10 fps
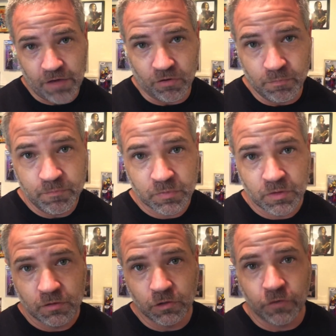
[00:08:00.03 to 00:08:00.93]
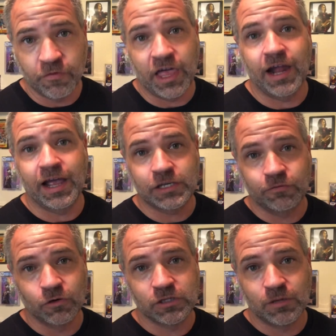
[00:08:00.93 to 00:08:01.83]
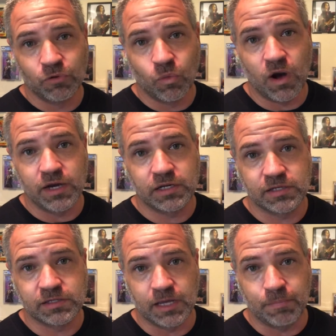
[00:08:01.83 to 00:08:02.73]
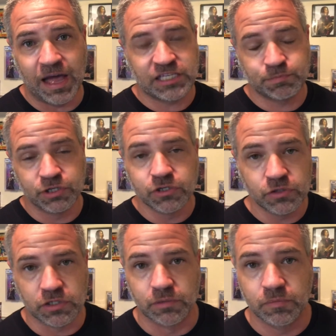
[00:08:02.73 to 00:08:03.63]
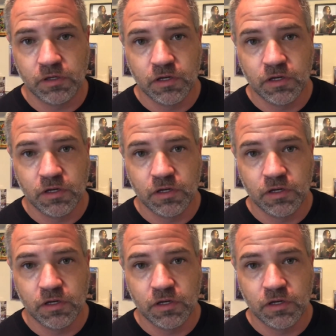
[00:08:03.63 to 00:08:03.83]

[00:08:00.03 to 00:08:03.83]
them. Look for that X-Force #1 because they mass produced them.